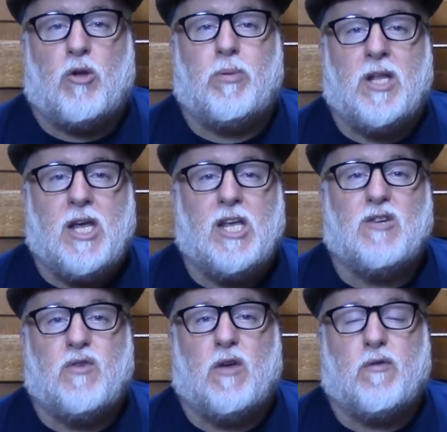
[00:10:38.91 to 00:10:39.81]
please
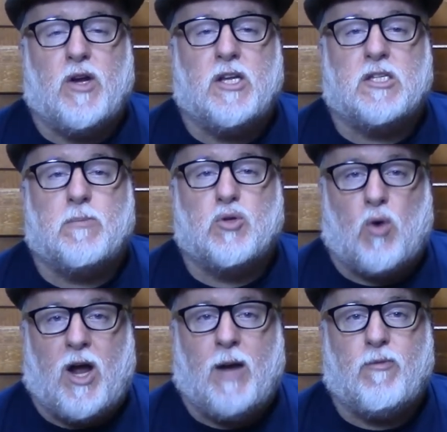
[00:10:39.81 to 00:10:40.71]
feel free to
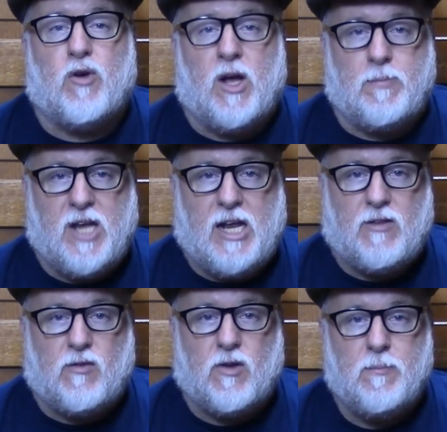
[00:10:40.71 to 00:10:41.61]
subscribe for
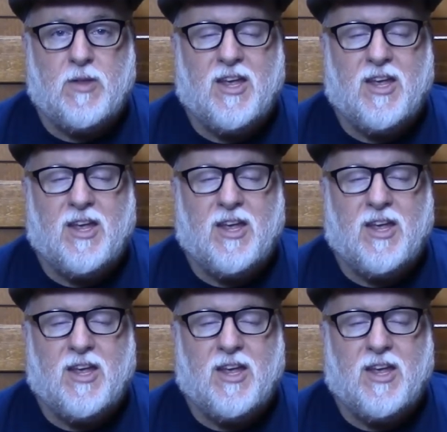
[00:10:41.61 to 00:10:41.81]
updates.